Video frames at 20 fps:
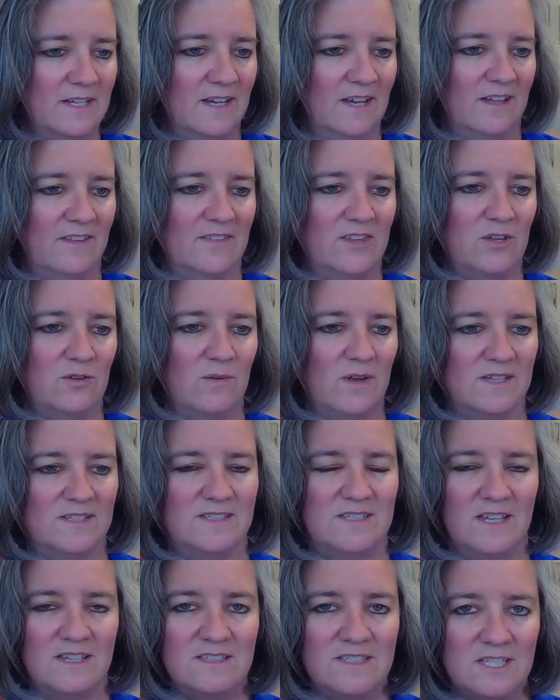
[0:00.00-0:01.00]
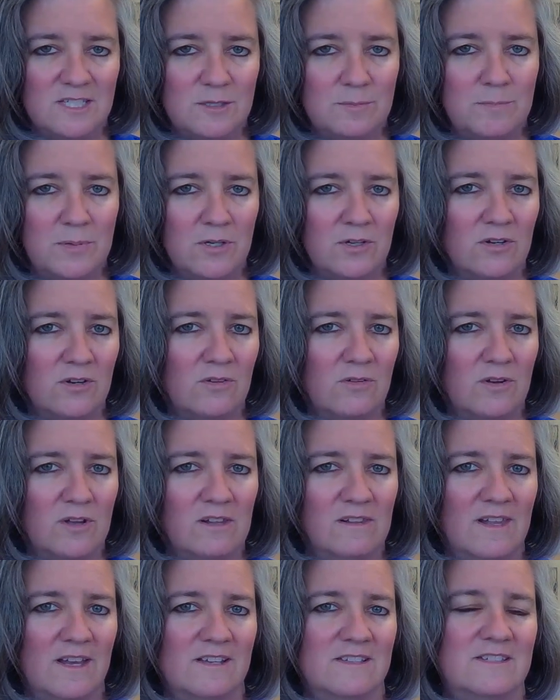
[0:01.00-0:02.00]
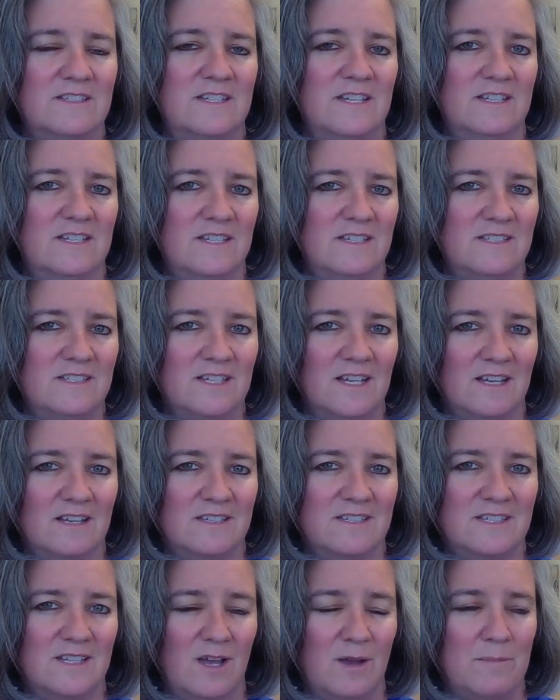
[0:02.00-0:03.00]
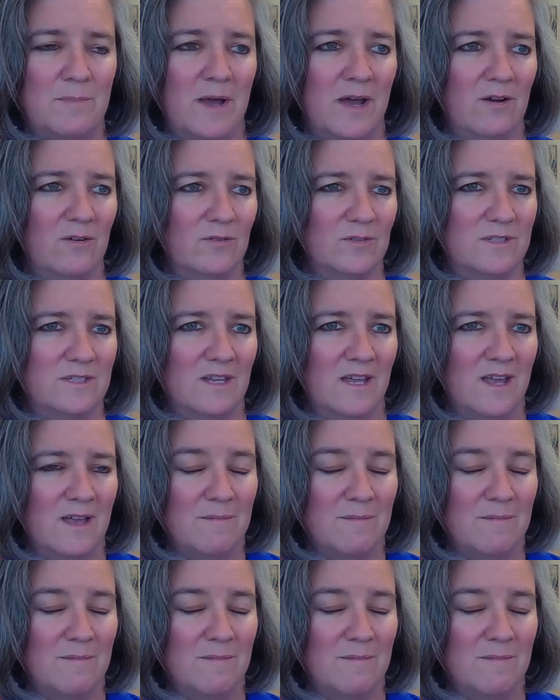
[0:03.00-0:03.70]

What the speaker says: The U.S. Census Bureau collects statistics about